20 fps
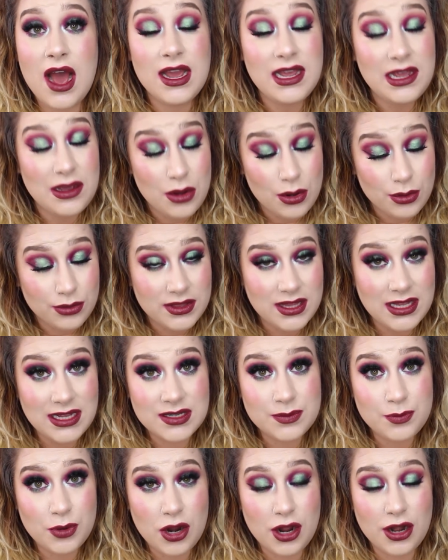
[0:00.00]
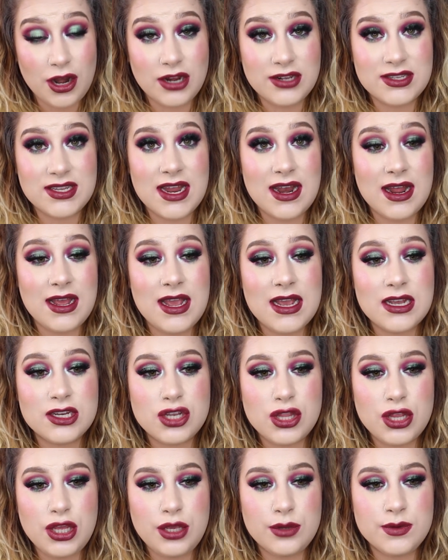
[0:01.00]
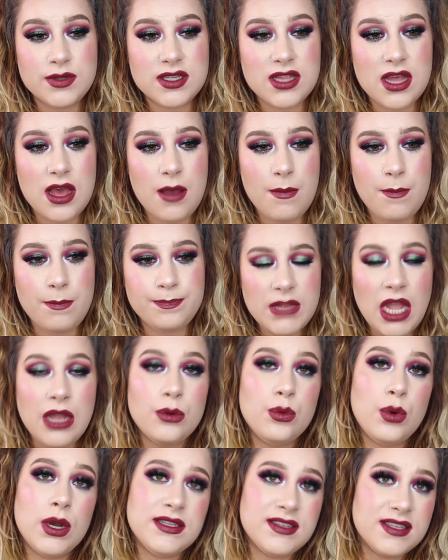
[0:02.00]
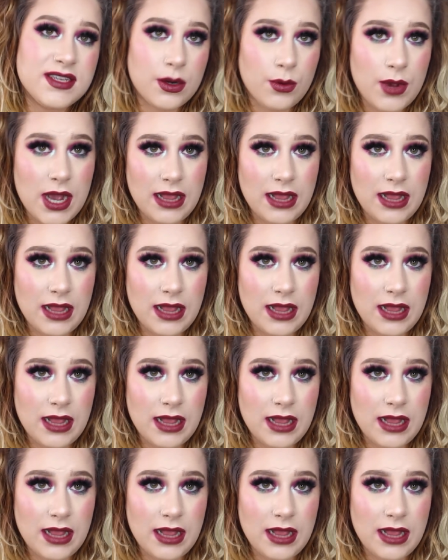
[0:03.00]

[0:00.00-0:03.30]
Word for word: I own these products and I actually use them once in a